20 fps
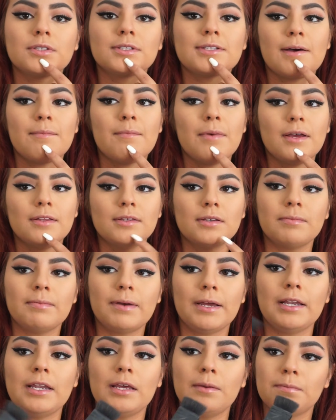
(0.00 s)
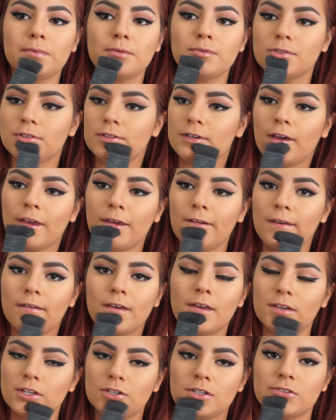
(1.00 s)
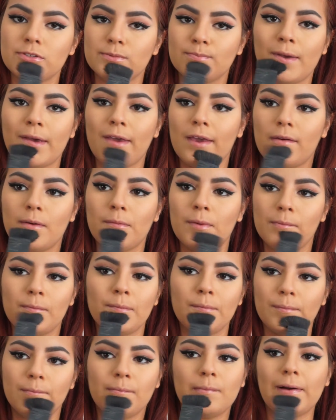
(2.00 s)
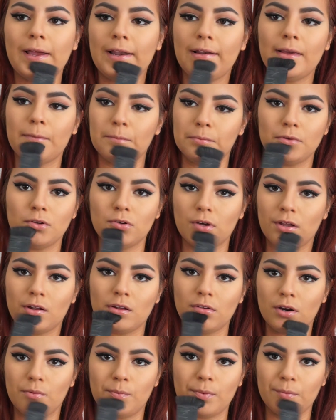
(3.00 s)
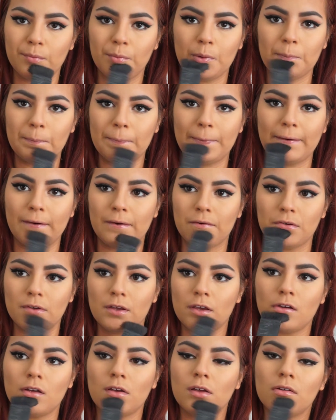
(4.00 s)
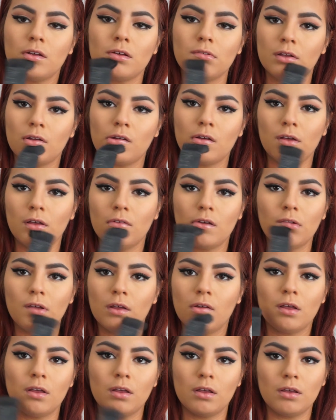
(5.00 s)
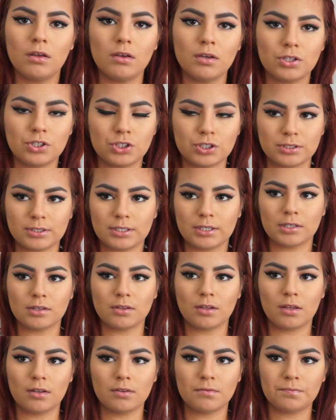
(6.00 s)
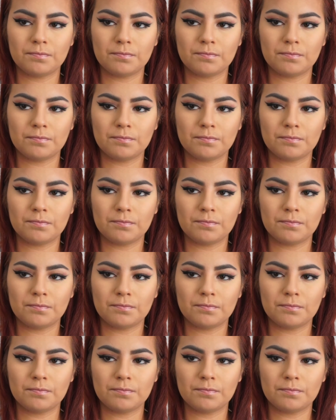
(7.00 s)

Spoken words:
some under my lip, so it can just make my lip look a little bit more powderier. Just like that.